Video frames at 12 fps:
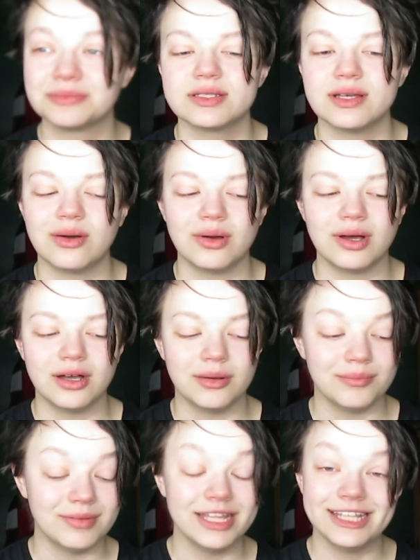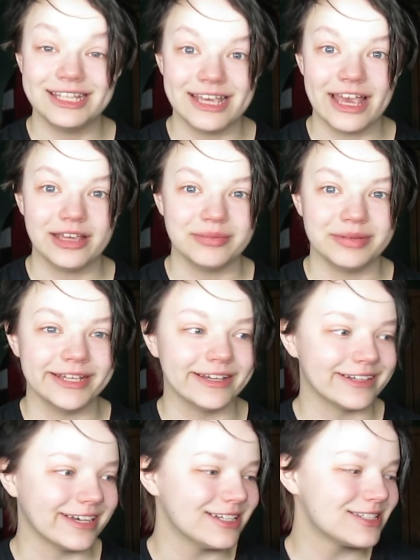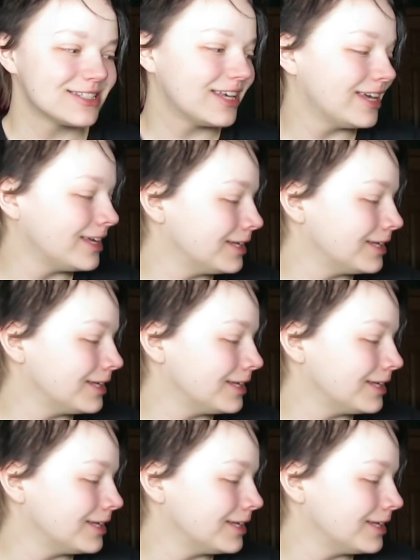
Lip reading: So, yay me, I guess.